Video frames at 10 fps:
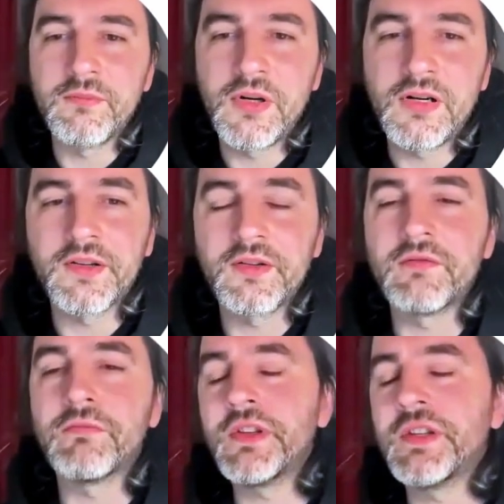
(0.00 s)
part.
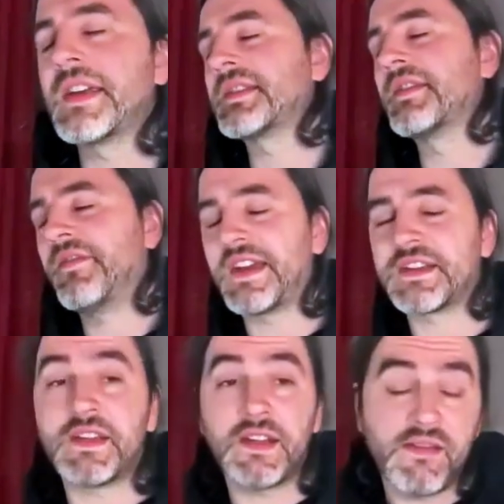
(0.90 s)
We test
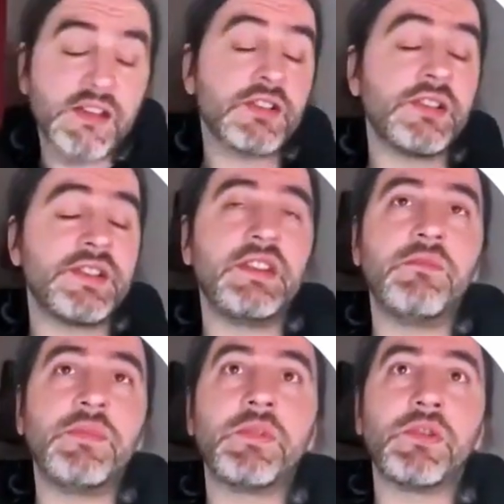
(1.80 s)
facts. And I've actually
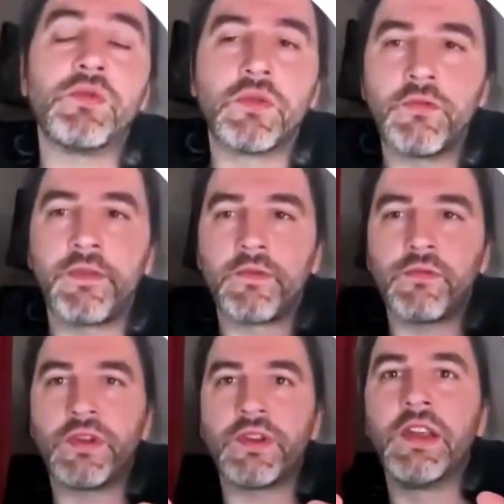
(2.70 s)
seen people who go
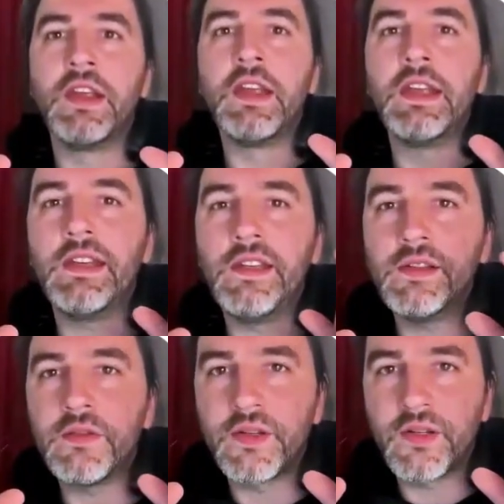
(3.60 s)
through an
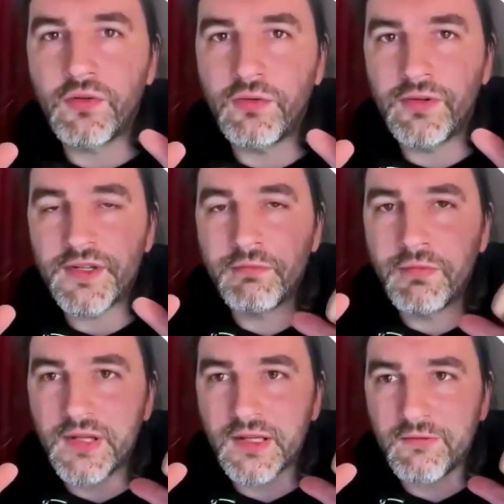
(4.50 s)
e-learning course
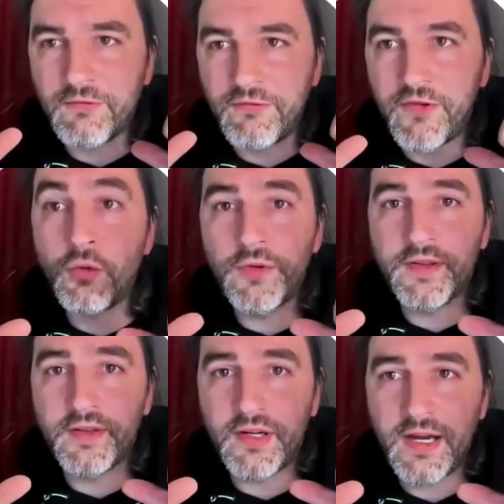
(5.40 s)
with a phone
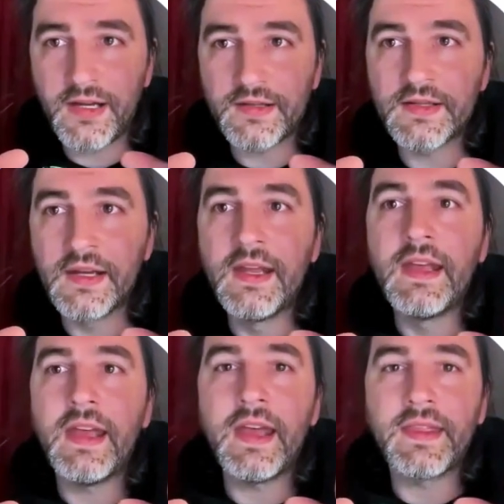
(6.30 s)
in their hands,
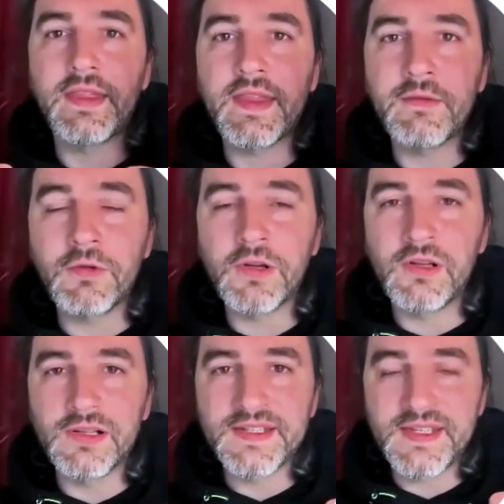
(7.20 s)
and they
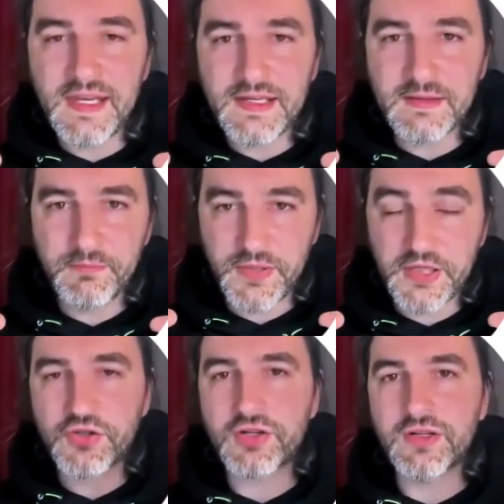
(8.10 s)
will take
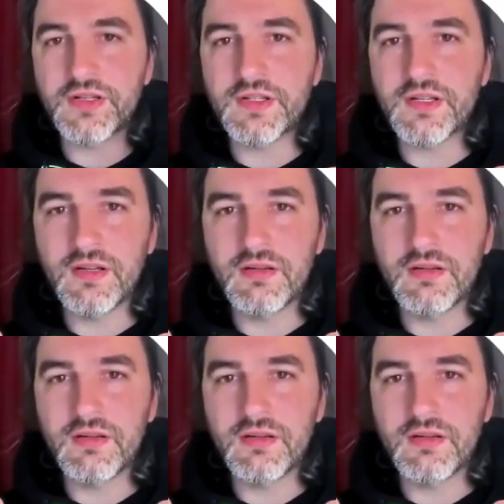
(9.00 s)
pictures,